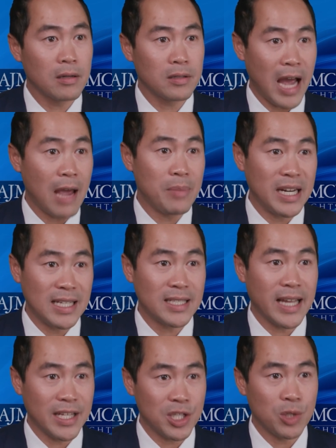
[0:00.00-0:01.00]
diabetes
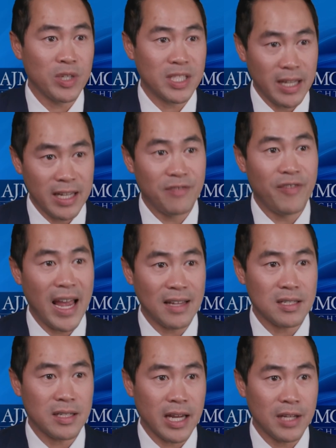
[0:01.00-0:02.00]
gets to its
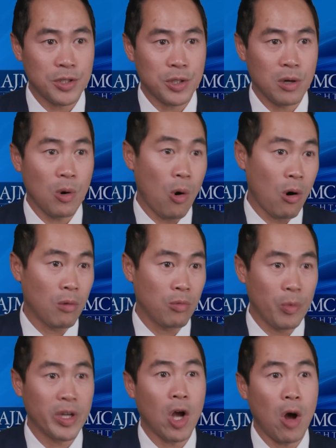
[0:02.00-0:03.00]
advanced stage, or
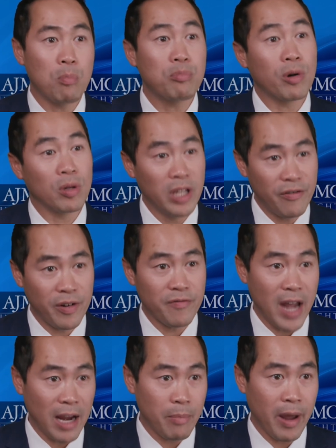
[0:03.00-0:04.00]
what we call proliferative
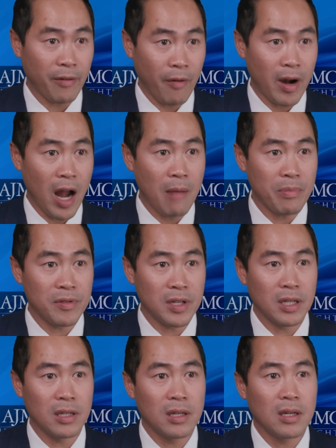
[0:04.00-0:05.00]
diabetic
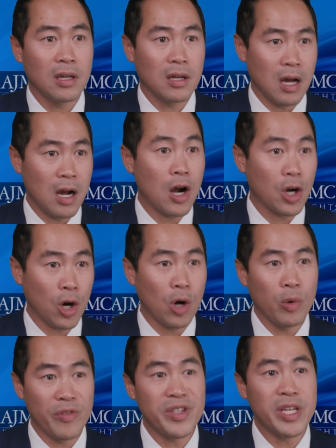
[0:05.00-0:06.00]
retinopathy, occur
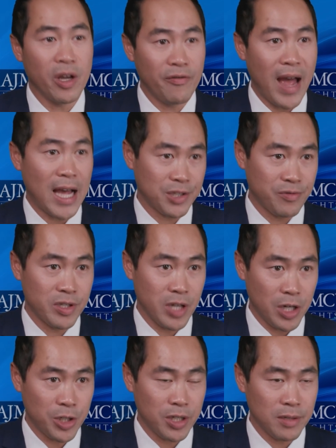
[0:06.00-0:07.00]
with
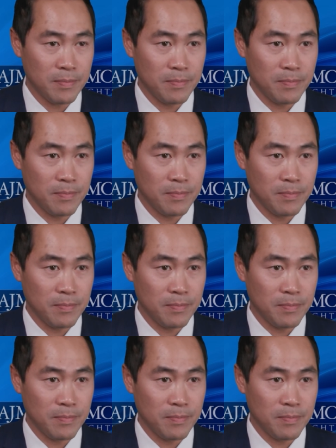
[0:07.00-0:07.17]
neovascularization.